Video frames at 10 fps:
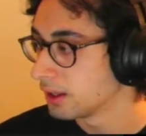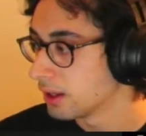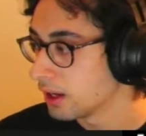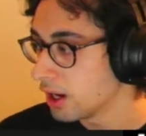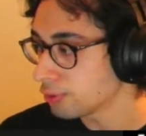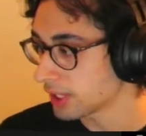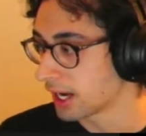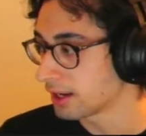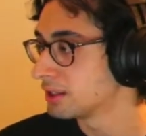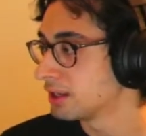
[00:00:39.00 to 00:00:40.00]

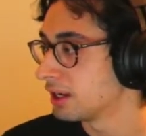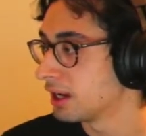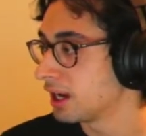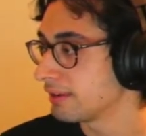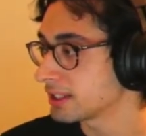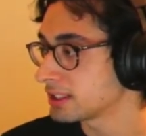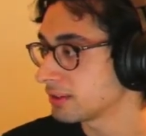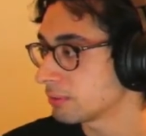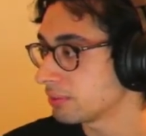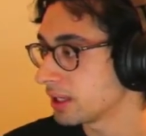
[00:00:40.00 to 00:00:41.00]
Okay. I've actually
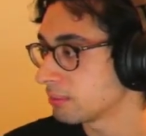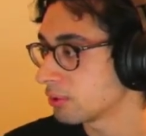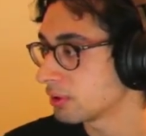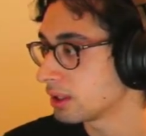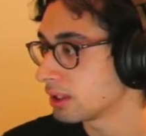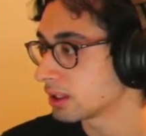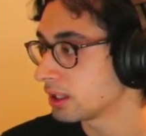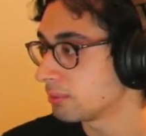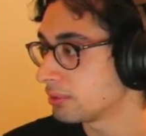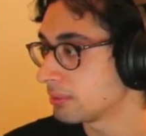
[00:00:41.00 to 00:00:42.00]
never played more than a
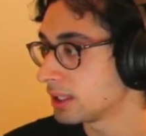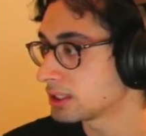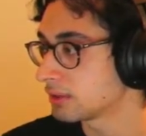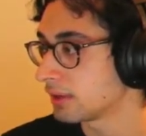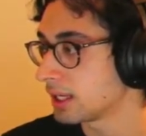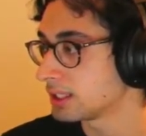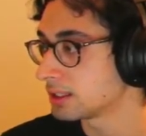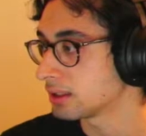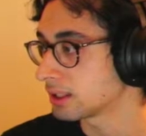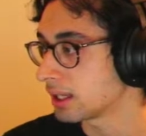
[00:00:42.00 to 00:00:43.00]
couple minutes of any
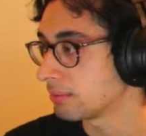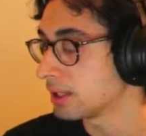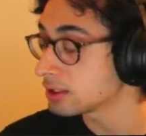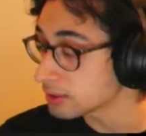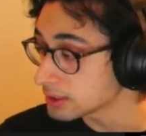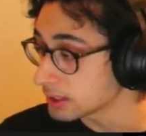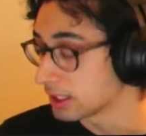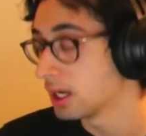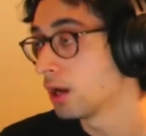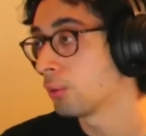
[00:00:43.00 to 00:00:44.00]
Zelda game. Interesting.
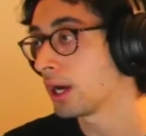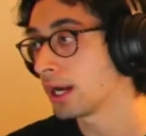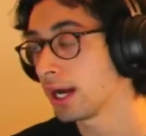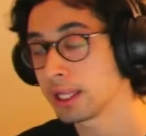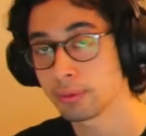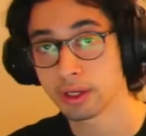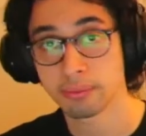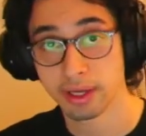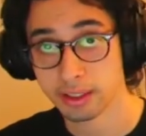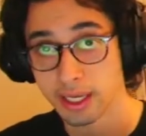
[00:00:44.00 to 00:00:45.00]
Well, I highly
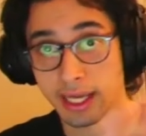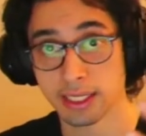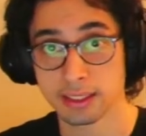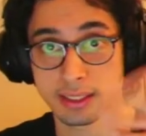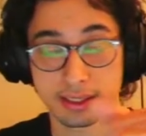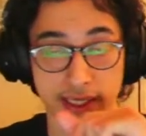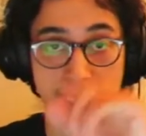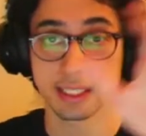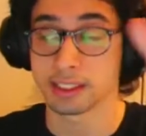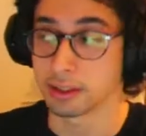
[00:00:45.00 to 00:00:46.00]
recommend any
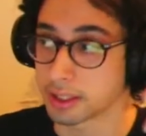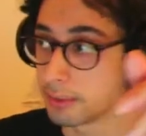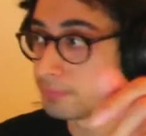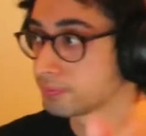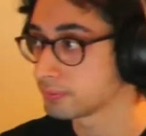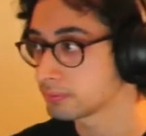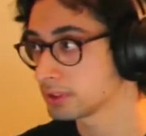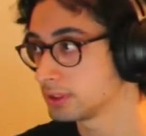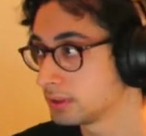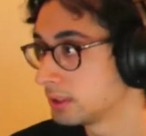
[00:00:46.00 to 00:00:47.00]
Zelda game.
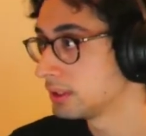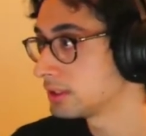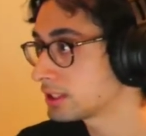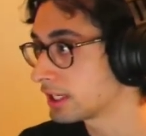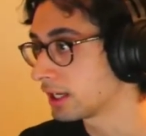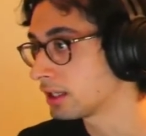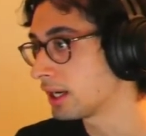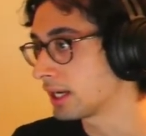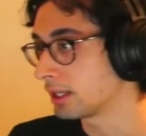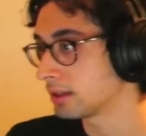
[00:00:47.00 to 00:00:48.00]
Just kidding, not
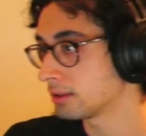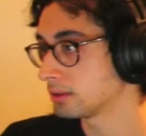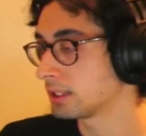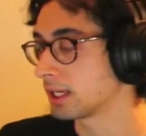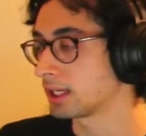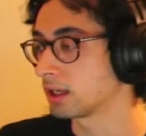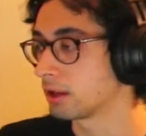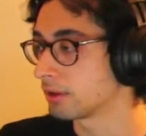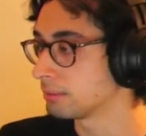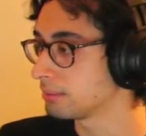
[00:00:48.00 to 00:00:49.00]
any and all of
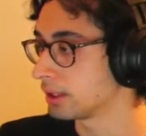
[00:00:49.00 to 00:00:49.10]
them, but